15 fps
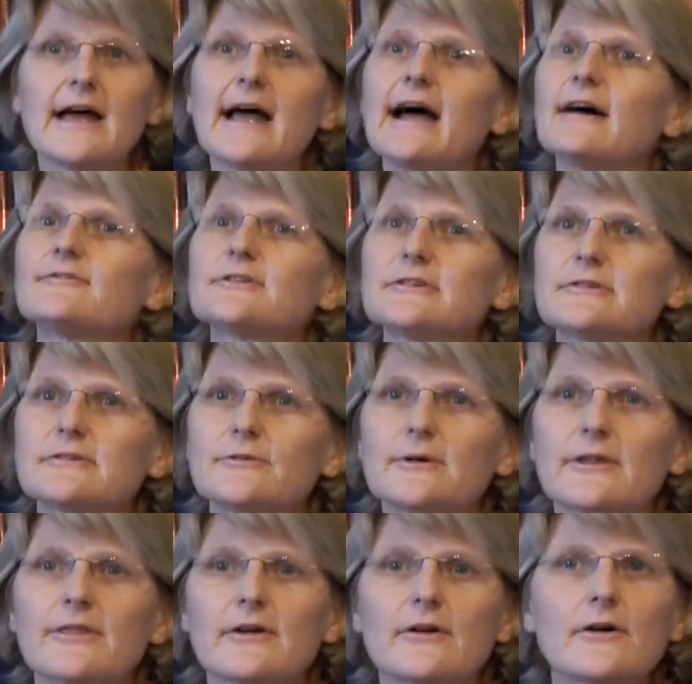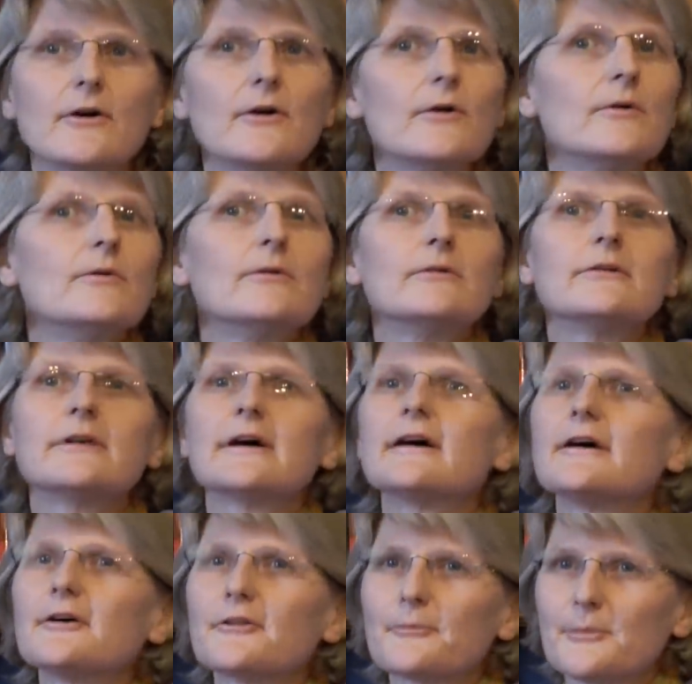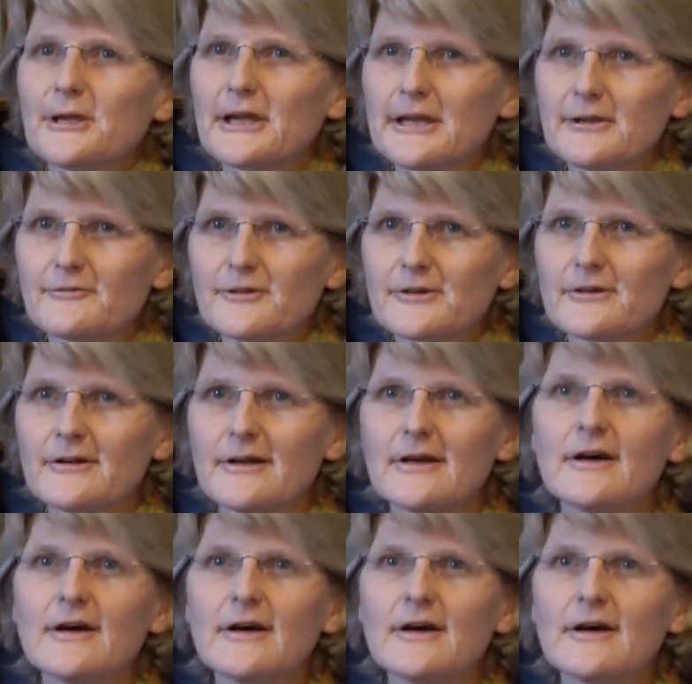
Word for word: have to do with their own health behavior